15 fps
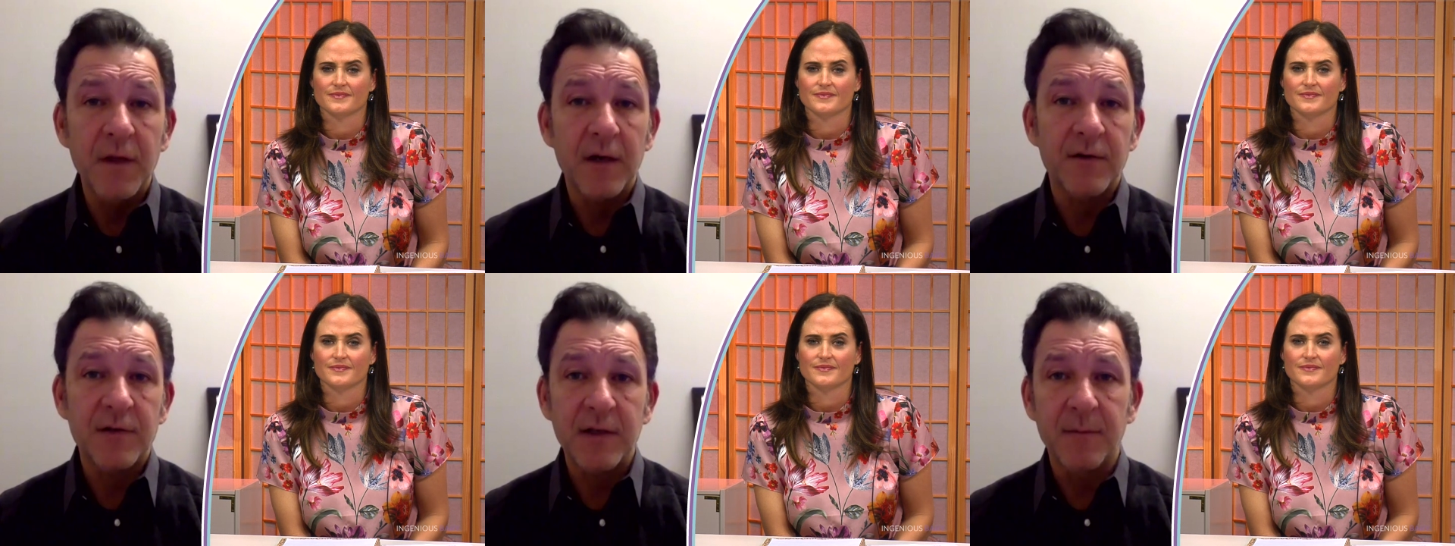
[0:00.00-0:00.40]

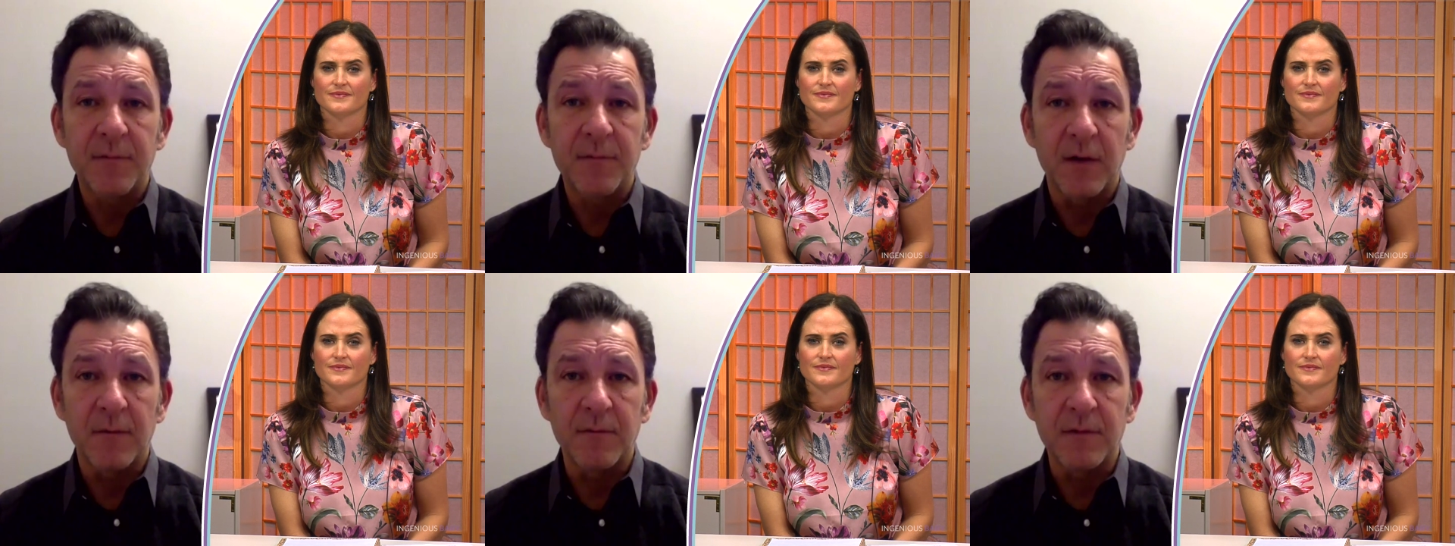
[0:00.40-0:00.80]
Speaker 1: their
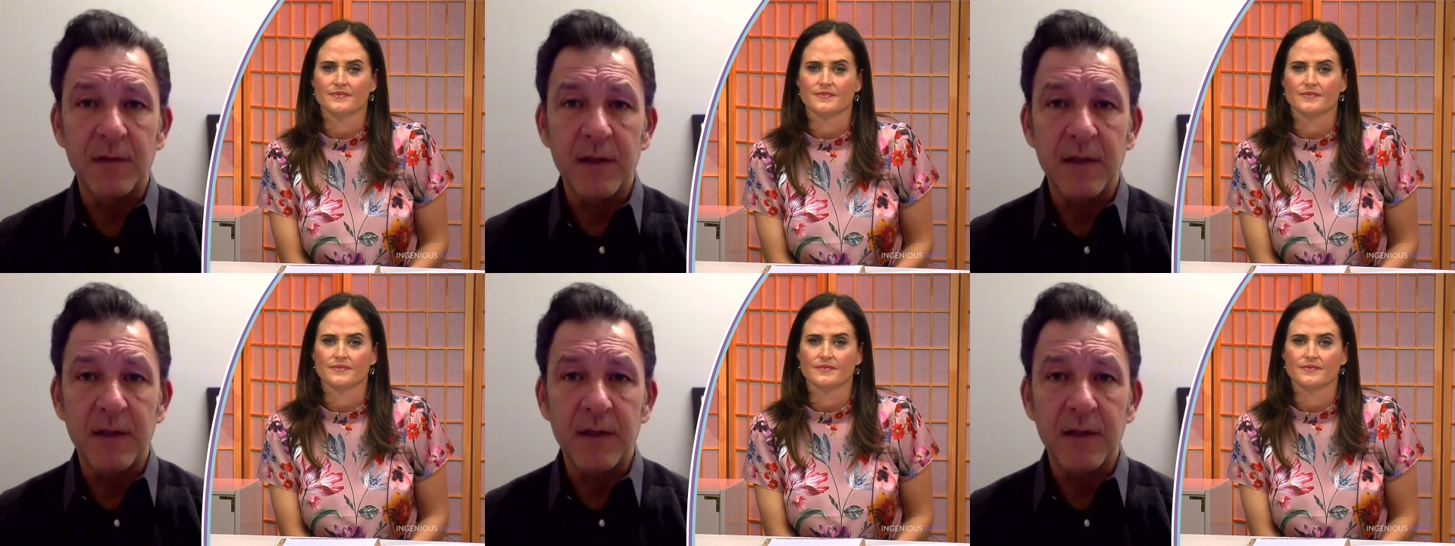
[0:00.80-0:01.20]

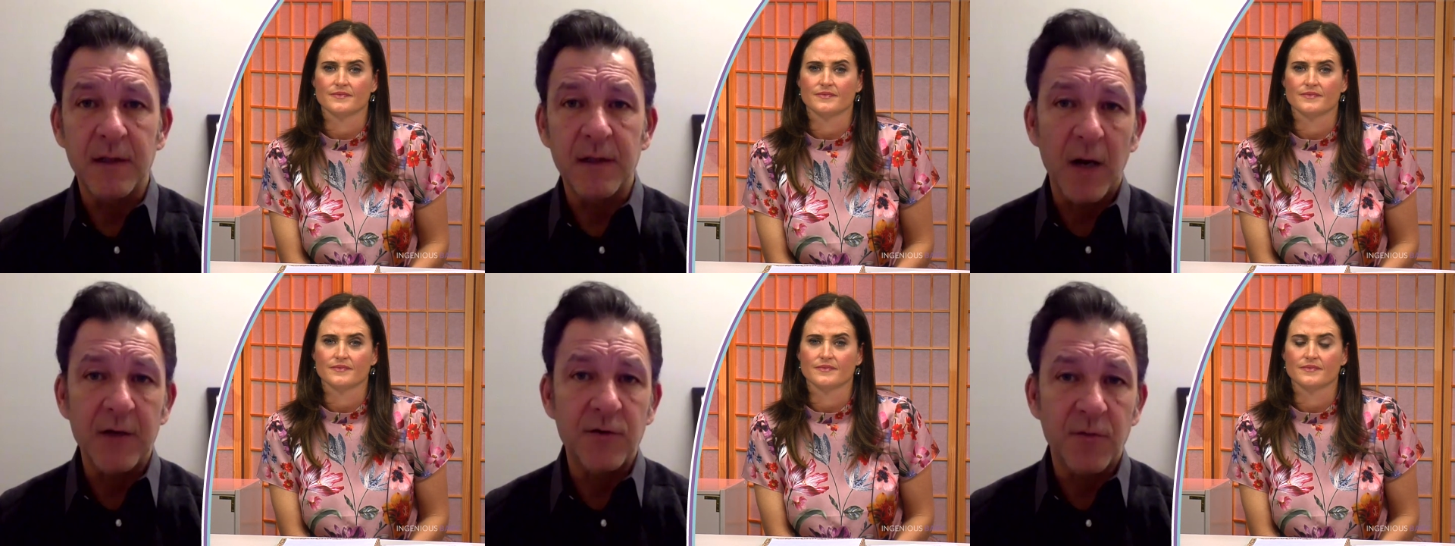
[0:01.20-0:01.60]
symptoms
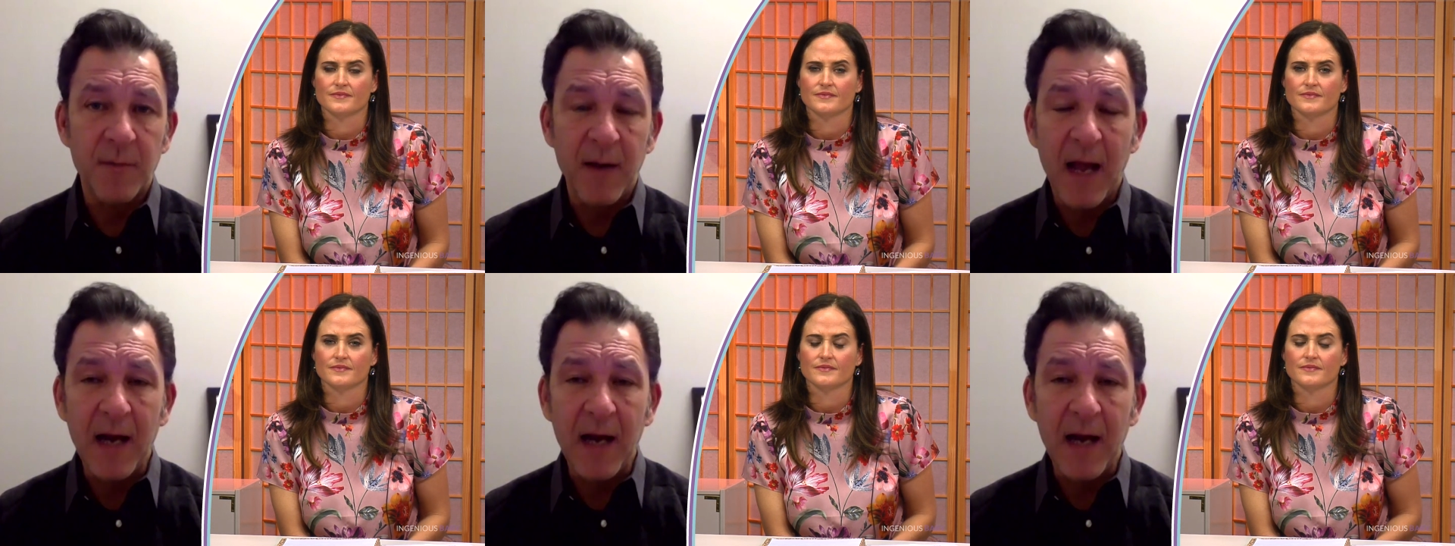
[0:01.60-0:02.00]
even quite
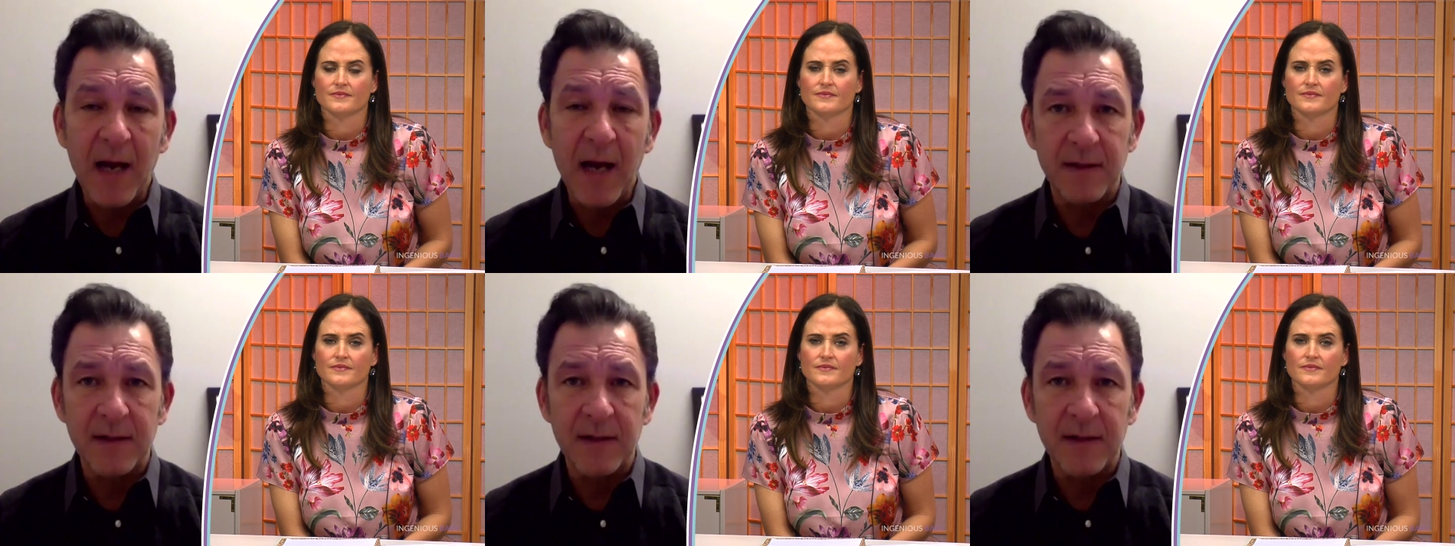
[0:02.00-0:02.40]

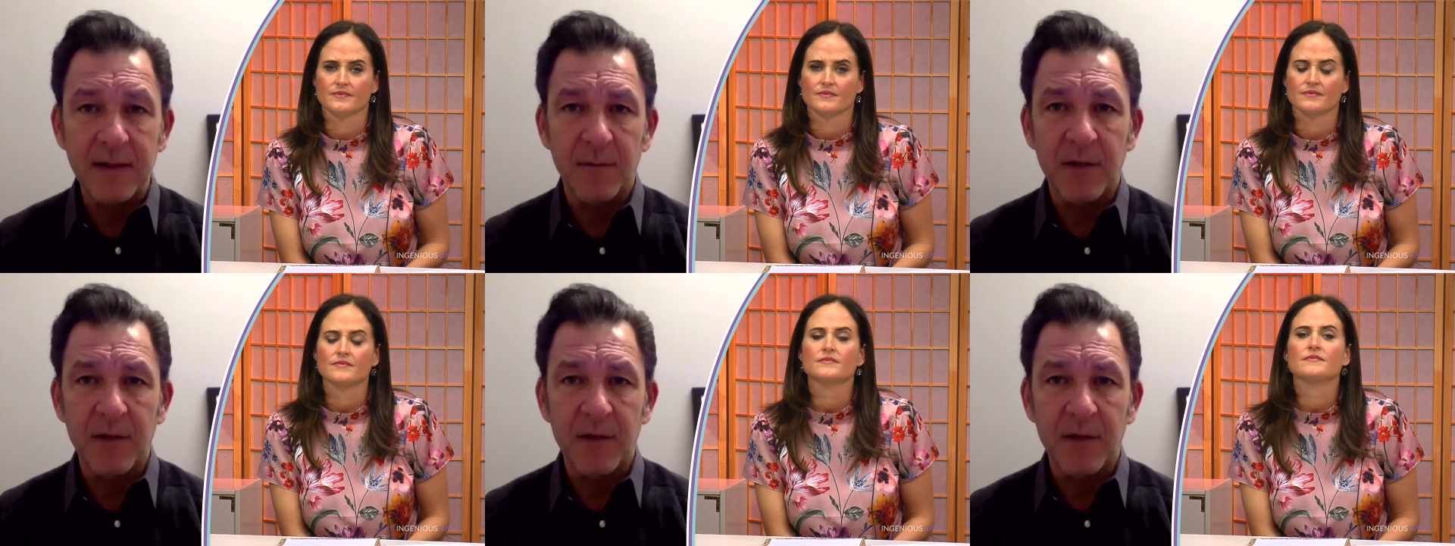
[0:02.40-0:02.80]
dramatically in
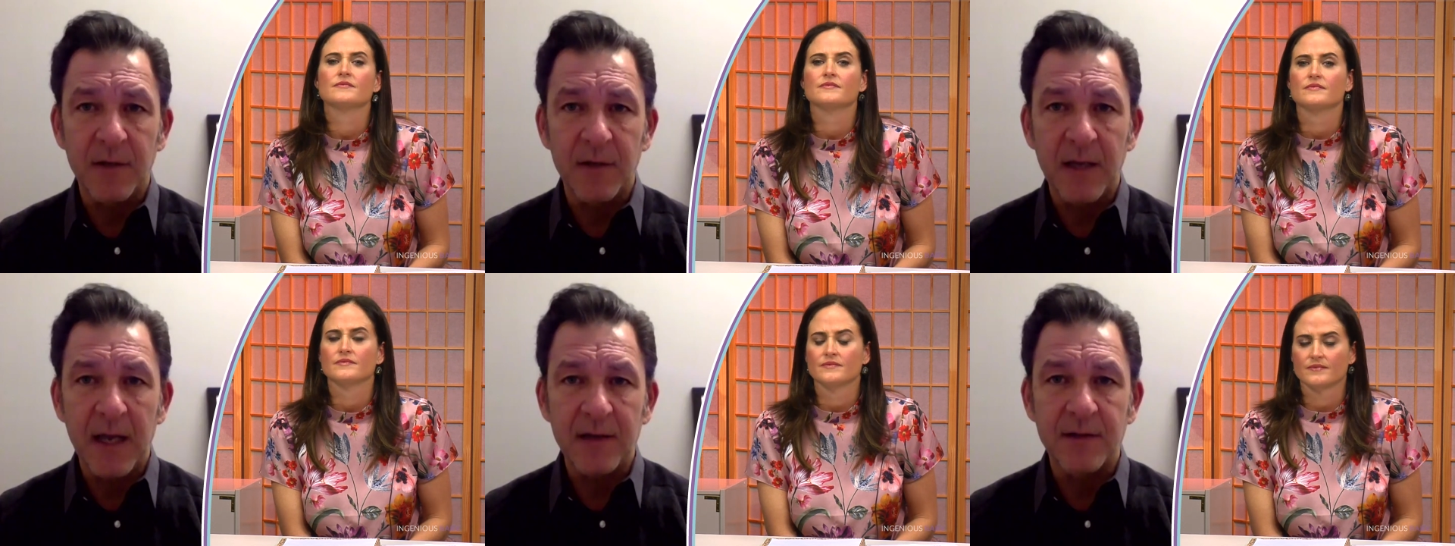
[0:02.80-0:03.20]
some
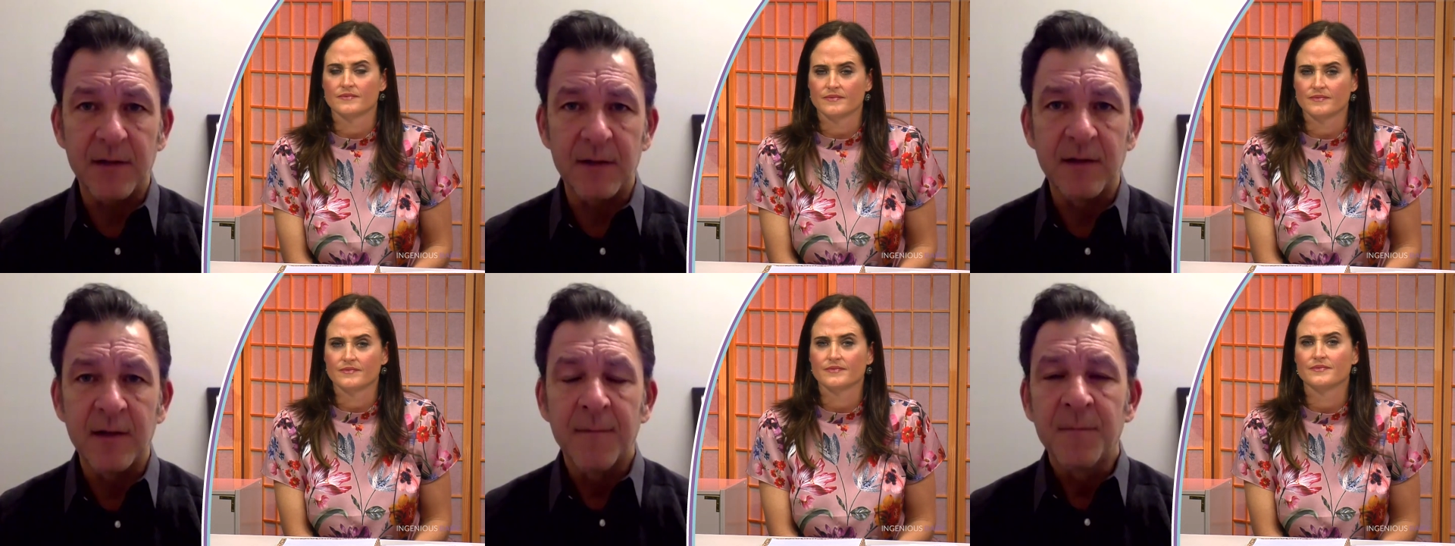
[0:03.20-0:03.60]

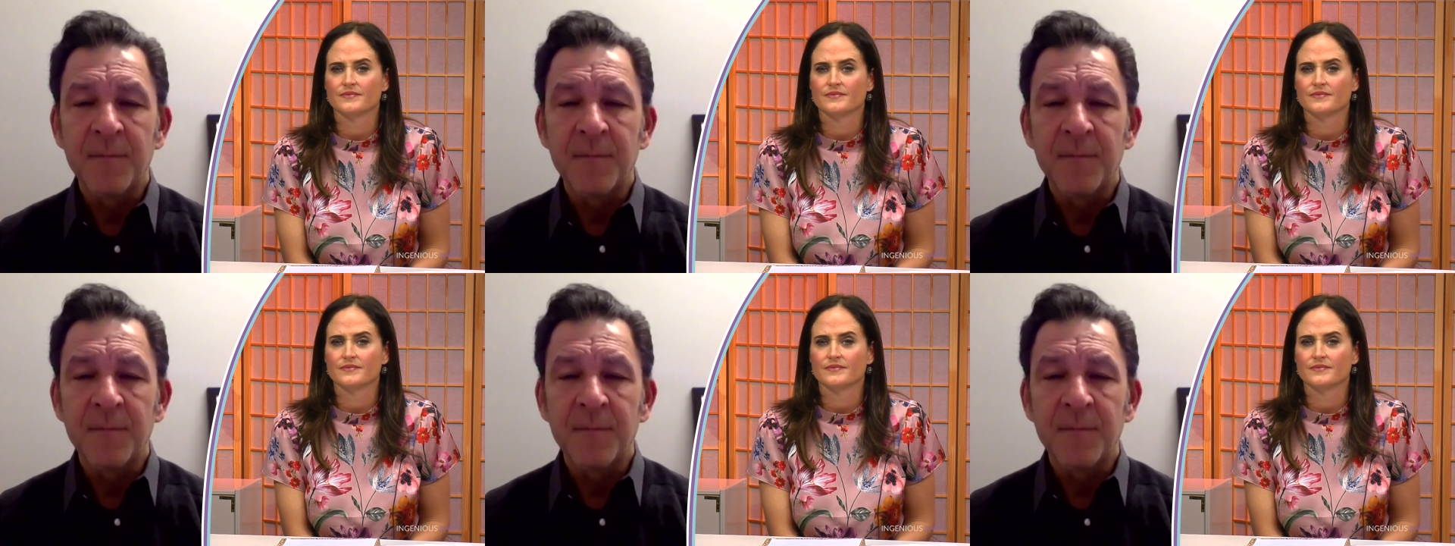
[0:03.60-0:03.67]
cases.